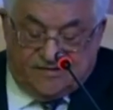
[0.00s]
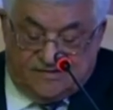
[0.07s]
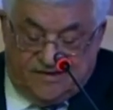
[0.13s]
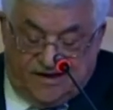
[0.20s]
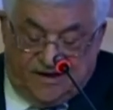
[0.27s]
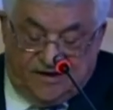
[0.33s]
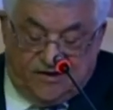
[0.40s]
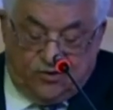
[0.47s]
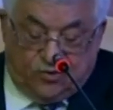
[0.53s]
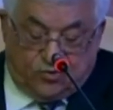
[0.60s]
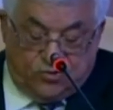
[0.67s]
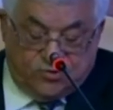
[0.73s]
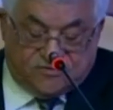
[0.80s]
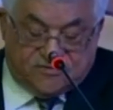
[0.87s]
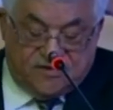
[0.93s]
which
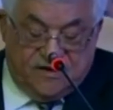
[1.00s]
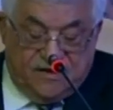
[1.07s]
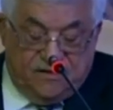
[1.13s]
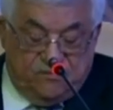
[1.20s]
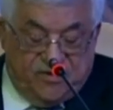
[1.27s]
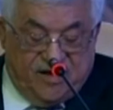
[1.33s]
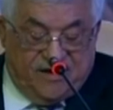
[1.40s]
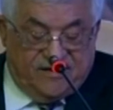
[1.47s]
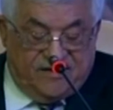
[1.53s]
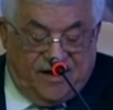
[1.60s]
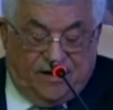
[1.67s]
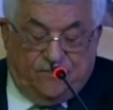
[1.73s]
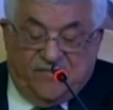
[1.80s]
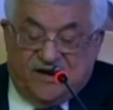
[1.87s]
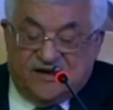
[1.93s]
approved the plan we
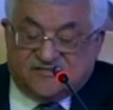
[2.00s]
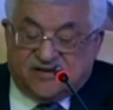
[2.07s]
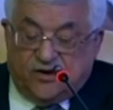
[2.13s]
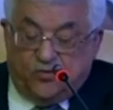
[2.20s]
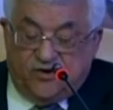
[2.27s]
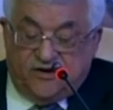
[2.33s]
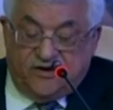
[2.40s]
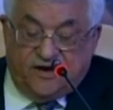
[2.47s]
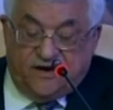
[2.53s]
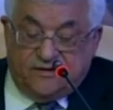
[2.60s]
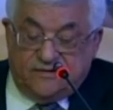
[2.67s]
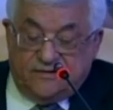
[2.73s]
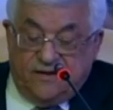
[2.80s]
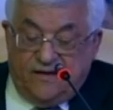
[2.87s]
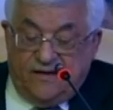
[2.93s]
prepared for
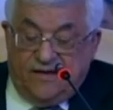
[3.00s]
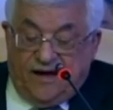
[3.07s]
Jerusalem,